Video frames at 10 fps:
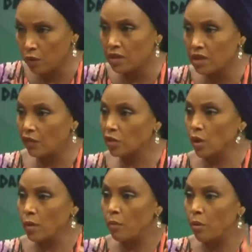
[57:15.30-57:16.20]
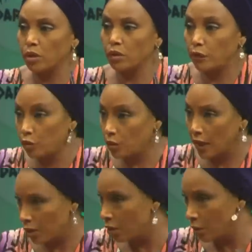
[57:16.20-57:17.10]
you know, reserves to import
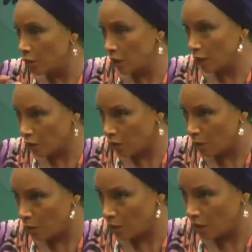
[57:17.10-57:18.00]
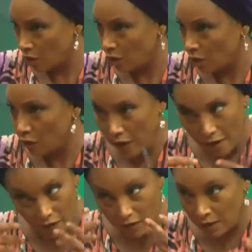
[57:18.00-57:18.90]
food, and you know, we do a lot of importation of
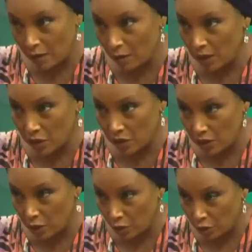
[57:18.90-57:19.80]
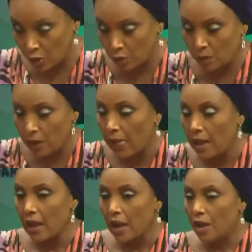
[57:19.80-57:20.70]
everything we literally consume.
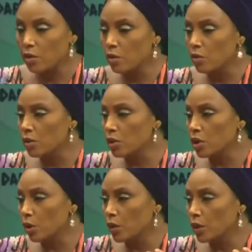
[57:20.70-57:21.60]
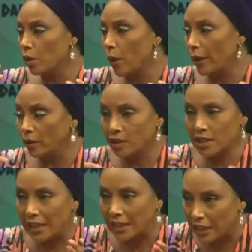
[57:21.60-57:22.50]
We're
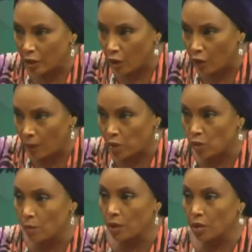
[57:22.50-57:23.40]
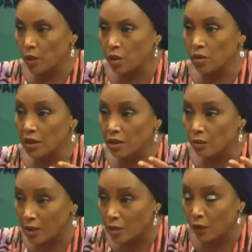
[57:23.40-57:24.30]
not selling enough petrol because we're
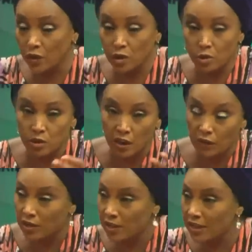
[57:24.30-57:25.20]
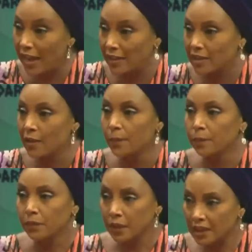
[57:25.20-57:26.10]
using the rest of it to service debt.
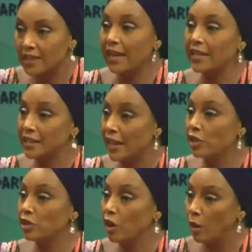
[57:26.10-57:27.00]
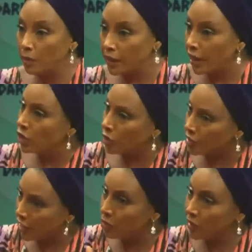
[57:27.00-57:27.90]
These are international
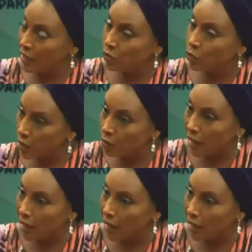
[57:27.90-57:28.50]
obligations that you can't